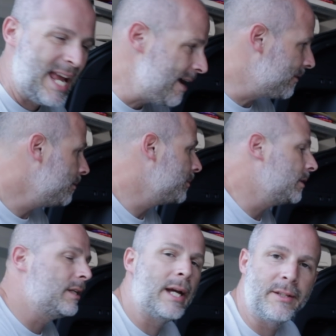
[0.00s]
have it, but
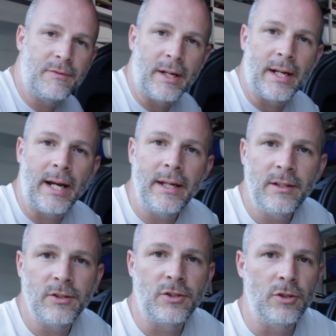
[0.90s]
that's fine. I
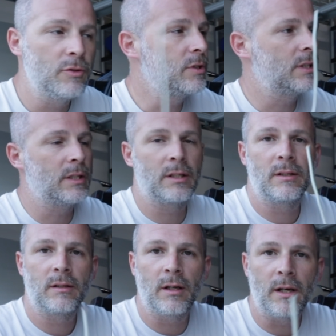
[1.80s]
just use
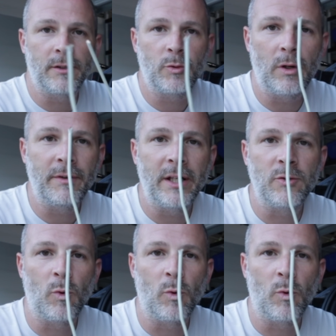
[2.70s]
a uh, 12 gauge